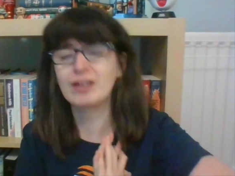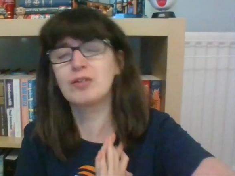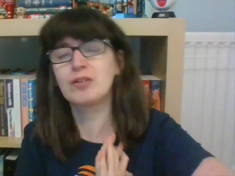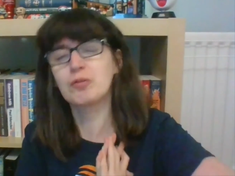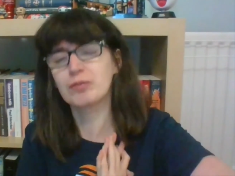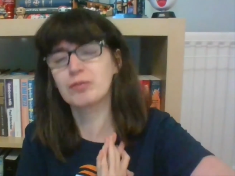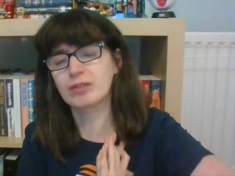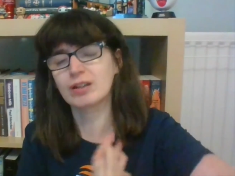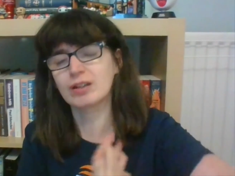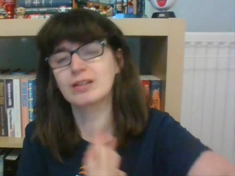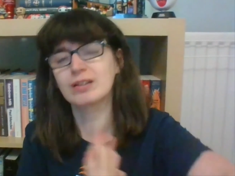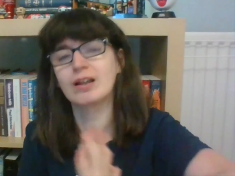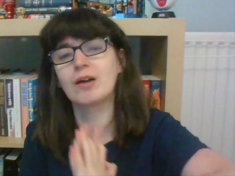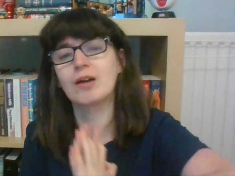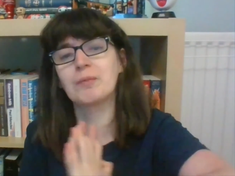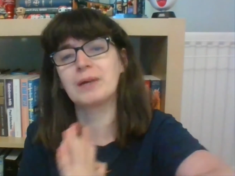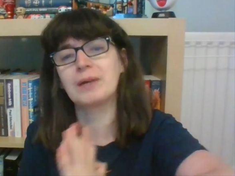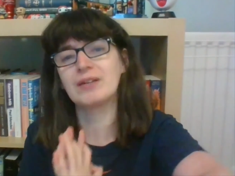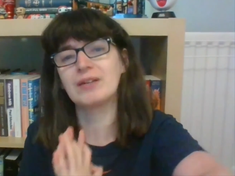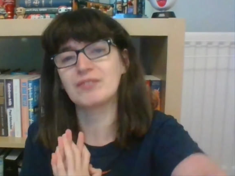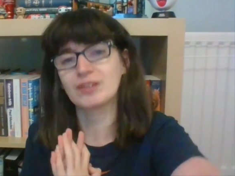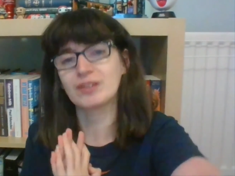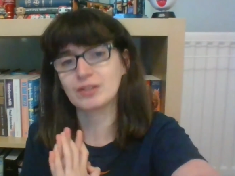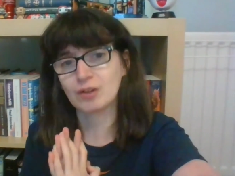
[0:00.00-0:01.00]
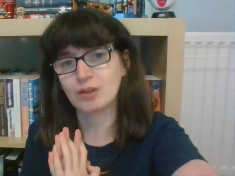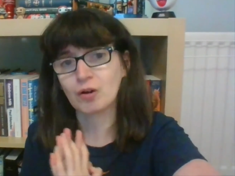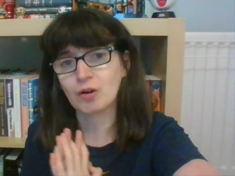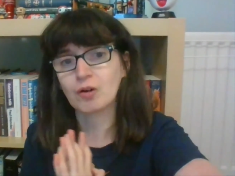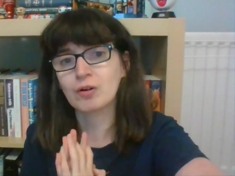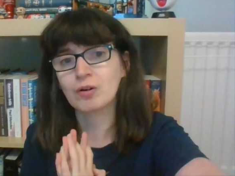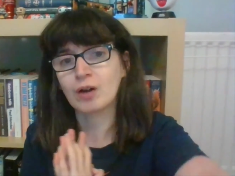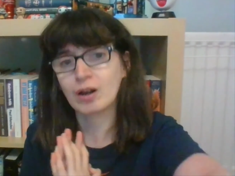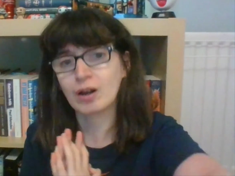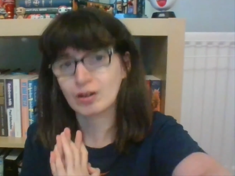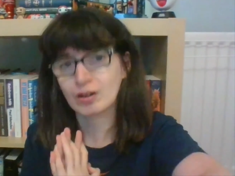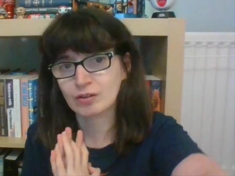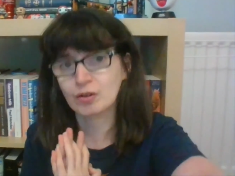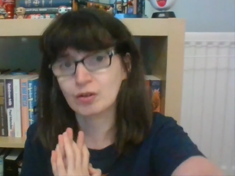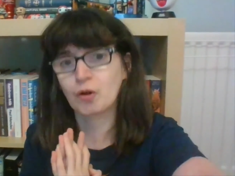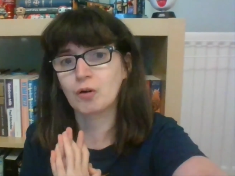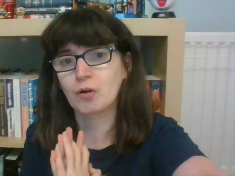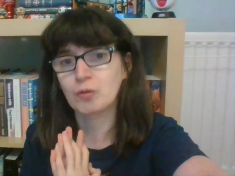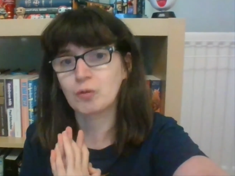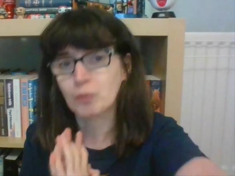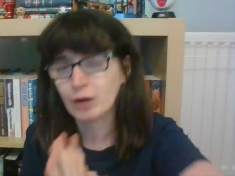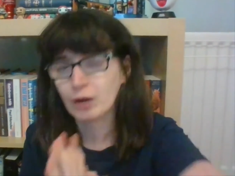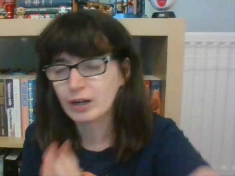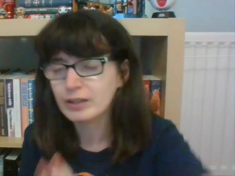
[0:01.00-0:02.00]
I know it was a little bit of a
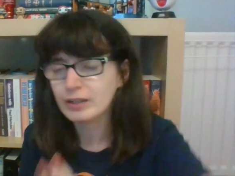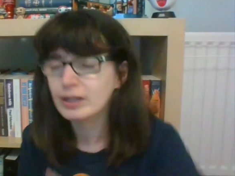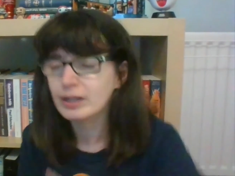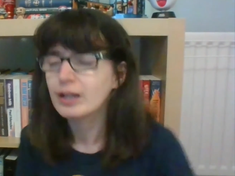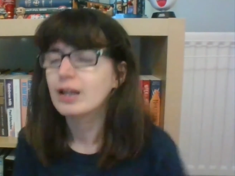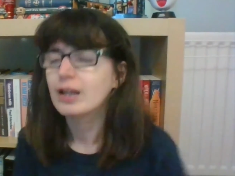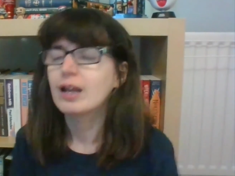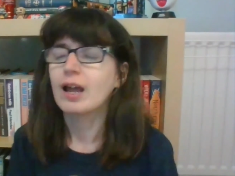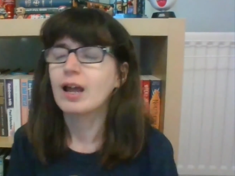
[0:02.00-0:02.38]
long one,